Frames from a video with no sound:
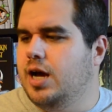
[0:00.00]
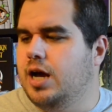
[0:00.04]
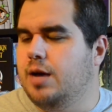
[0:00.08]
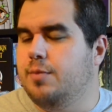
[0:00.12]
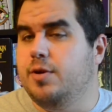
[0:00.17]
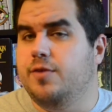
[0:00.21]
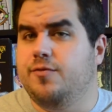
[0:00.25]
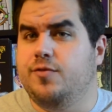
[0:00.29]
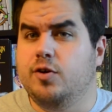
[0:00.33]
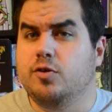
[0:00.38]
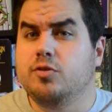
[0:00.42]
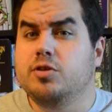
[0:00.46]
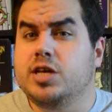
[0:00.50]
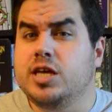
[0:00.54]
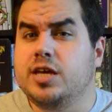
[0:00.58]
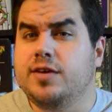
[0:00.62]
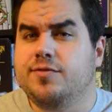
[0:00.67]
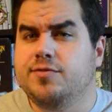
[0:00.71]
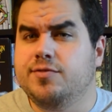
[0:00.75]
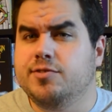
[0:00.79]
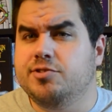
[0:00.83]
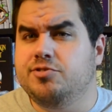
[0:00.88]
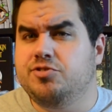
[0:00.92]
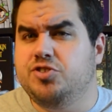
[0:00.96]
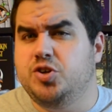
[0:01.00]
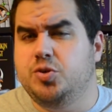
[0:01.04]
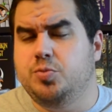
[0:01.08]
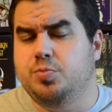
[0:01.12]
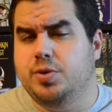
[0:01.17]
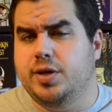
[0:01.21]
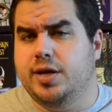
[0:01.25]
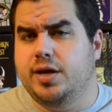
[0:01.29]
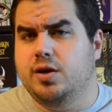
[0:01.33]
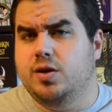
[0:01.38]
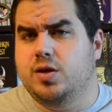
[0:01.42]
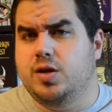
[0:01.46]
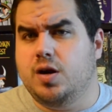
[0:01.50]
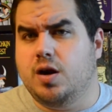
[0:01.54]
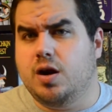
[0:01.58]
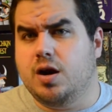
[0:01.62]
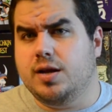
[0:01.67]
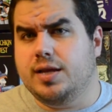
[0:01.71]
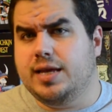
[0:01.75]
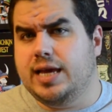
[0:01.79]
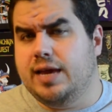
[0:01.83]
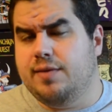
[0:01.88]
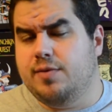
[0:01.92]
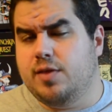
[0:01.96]
If you're looking for a 2-player
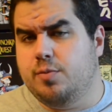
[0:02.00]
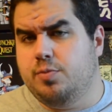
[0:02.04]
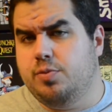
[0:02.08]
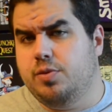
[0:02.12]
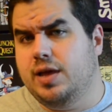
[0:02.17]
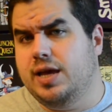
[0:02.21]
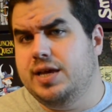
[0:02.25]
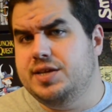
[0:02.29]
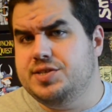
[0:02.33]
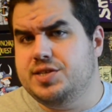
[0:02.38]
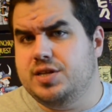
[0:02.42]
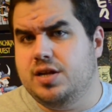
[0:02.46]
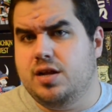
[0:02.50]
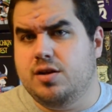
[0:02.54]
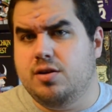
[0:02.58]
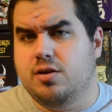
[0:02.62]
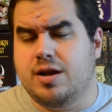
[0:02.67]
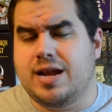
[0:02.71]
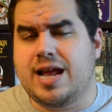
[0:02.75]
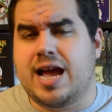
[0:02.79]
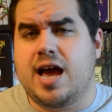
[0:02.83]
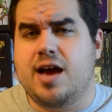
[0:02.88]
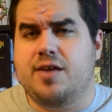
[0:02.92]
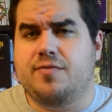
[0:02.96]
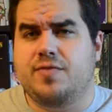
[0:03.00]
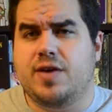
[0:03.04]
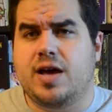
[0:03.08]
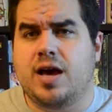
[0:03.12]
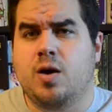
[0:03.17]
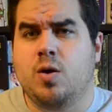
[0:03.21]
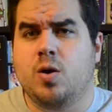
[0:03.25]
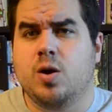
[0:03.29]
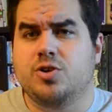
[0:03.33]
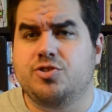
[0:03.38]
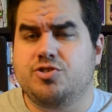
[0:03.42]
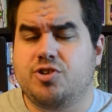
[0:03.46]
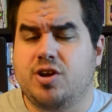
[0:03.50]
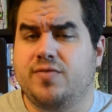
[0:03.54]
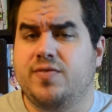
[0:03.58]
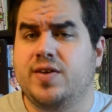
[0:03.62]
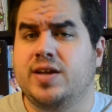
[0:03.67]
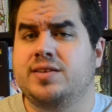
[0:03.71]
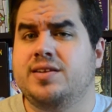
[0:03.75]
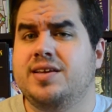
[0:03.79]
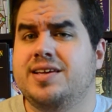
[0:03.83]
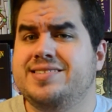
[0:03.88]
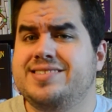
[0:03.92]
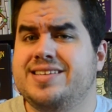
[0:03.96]
card game that plays in under a half hour,
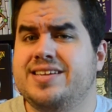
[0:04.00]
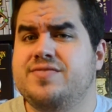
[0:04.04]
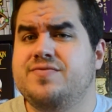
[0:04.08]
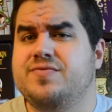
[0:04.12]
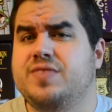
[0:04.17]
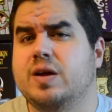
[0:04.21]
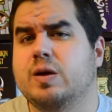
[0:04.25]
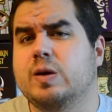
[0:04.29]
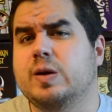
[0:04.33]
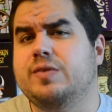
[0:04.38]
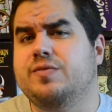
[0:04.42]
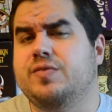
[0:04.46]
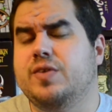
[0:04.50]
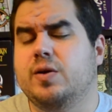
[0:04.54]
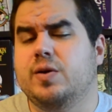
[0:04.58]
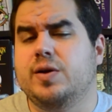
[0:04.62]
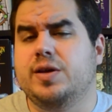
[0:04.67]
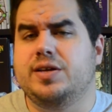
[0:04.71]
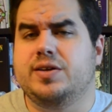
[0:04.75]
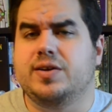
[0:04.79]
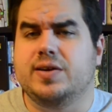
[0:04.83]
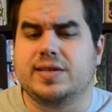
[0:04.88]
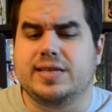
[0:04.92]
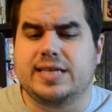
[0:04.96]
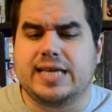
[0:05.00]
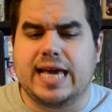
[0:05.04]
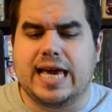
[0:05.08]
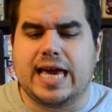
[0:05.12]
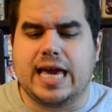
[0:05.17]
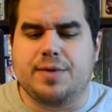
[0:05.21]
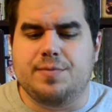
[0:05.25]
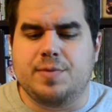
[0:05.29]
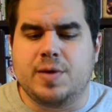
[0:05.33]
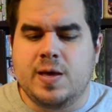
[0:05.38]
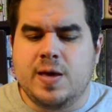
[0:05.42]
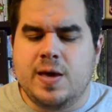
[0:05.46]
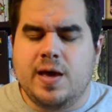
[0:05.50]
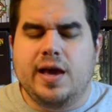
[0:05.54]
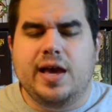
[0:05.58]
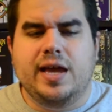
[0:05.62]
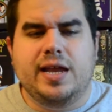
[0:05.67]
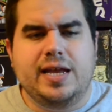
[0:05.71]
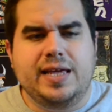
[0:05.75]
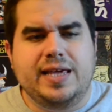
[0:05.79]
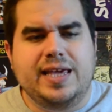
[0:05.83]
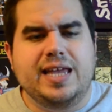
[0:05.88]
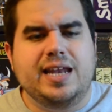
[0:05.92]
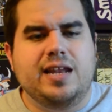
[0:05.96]
Trifecta is a very, very good game.
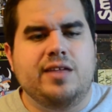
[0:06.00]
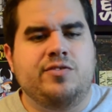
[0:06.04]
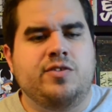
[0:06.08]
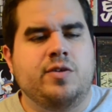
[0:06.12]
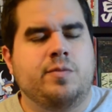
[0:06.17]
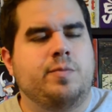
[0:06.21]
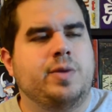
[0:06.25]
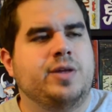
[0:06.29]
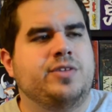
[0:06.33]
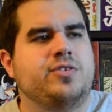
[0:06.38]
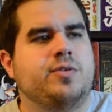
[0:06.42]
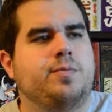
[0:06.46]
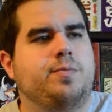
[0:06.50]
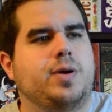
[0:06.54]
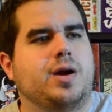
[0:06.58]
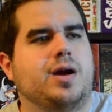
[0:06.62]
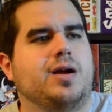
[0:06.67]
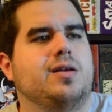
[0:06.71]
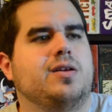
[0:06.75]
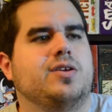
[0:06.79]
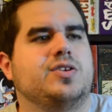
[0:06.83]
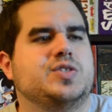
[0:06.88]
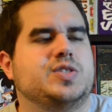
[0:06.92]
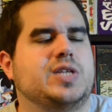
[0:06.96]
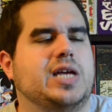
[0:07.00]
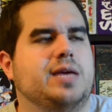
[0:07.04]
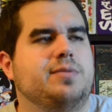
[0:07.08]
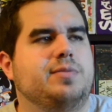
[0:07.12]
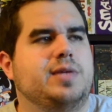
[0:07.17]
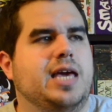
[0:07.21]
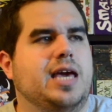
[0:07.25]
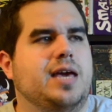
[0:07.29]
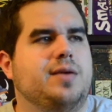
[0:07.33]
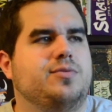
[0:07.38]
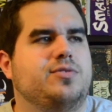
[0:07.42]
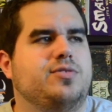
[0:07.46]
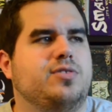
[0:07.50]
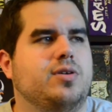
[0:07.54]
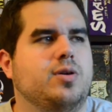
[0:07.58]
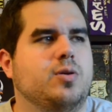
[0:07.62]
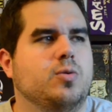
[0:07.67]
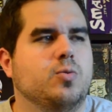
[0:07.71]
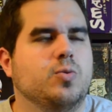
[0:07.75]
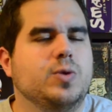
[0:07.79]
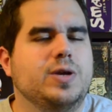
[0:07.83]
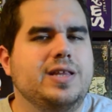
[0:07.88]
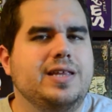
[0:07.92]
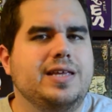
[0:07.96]
And again, it's a parlor side game, so it
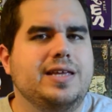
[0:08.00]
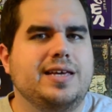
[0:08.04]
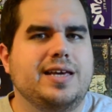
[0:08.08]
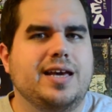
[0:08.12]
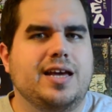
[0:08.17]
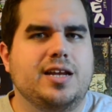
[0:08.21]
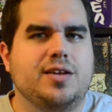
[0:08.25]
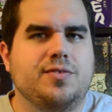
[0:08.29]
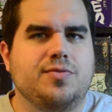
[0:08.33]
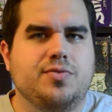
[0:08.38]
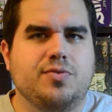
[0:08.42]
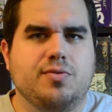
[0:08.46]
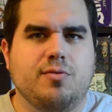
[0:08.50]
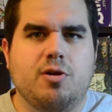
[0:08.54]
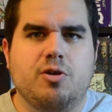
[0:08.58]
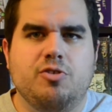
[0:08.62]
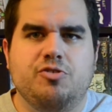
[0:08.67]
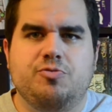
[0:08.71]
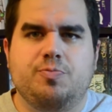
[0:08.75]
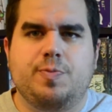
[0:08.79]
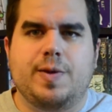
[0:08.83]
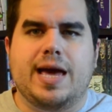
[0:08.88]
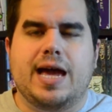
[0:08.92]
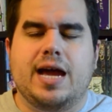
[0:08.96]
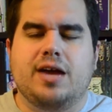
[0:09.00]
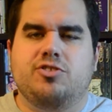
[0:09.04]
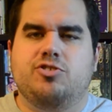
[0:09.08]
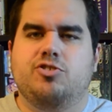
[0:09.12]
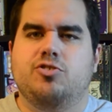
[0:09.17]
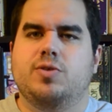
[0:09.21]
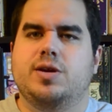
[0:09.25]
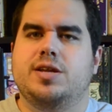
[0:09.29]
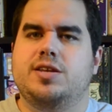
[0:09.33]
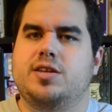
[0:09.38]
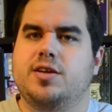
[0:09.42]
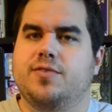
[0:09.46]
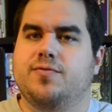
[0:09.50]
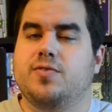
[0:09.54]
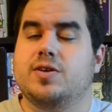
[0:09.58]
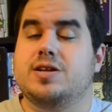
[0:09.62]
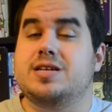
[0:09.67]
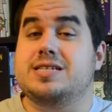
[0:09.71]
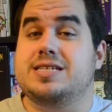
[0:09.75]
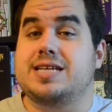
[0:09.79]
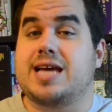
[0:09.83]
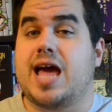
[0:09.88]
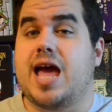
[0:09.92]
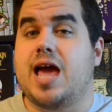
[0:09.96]
really kind of throws back to a
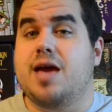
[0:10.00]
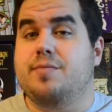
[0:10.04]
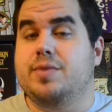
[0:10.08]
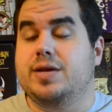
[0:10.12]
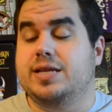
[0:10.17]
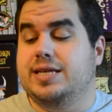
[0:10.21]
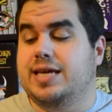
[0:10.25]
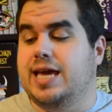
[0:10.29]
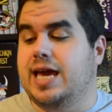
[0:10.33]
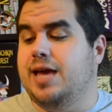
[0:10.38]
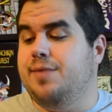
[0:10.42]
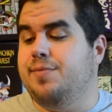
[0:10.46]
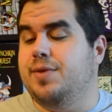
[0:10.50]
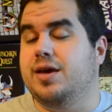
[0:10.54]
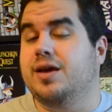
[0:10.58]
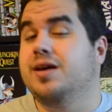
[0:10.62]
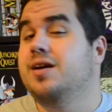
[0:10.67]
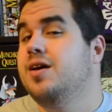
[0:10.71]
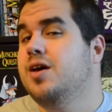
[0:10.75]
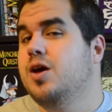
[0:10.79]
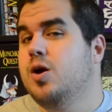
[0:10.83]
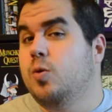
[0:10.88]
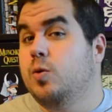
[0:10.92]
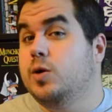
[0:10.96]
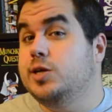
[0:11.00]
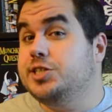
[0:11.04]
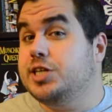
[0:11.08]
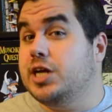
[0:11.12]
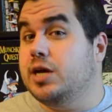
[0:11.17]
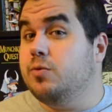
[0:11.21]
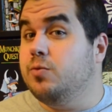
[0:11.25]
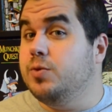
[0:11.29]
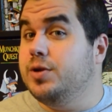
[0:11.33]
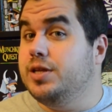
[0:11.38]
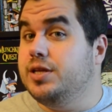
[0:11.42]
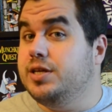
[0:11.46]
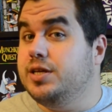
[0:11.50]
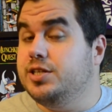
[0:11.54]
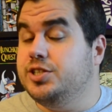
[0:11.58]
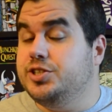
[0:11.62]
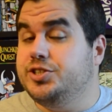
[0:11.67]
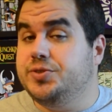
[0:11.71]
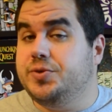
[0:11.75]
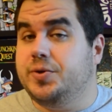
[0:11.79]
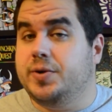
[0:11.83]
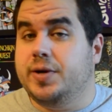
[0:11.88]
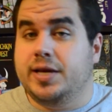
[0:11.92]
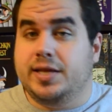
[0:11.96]
different time in gaming, which I really
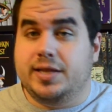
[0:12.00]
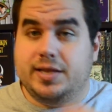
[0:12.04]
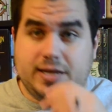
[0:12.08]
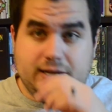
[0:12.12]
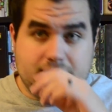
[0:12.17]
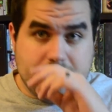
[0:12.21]
enjoy.